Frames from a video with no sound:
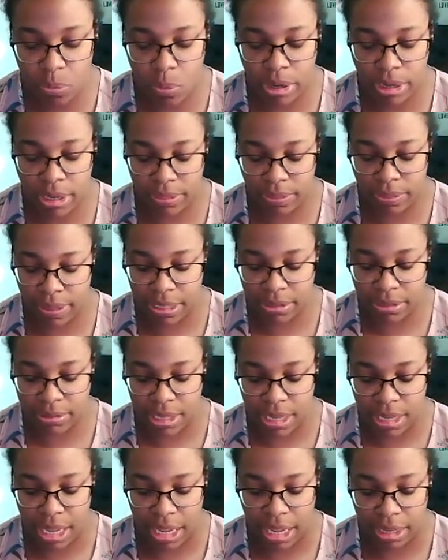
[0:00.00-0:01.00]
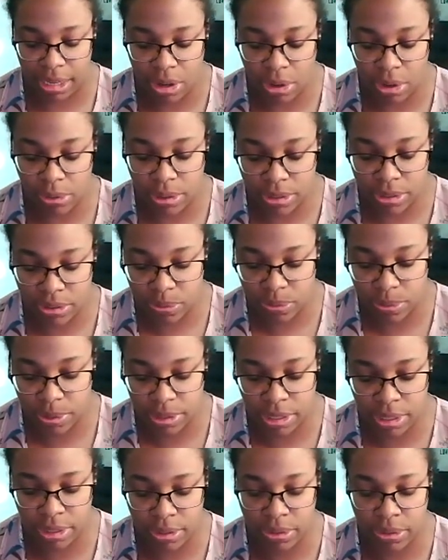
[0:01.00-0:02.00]
one of the things that i notice
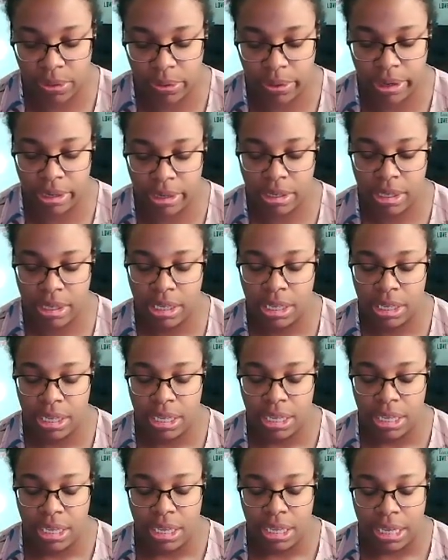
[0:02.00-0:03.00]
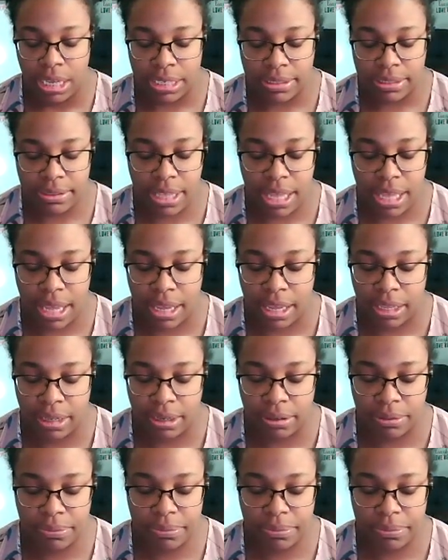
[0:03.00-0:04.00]
with you lord is that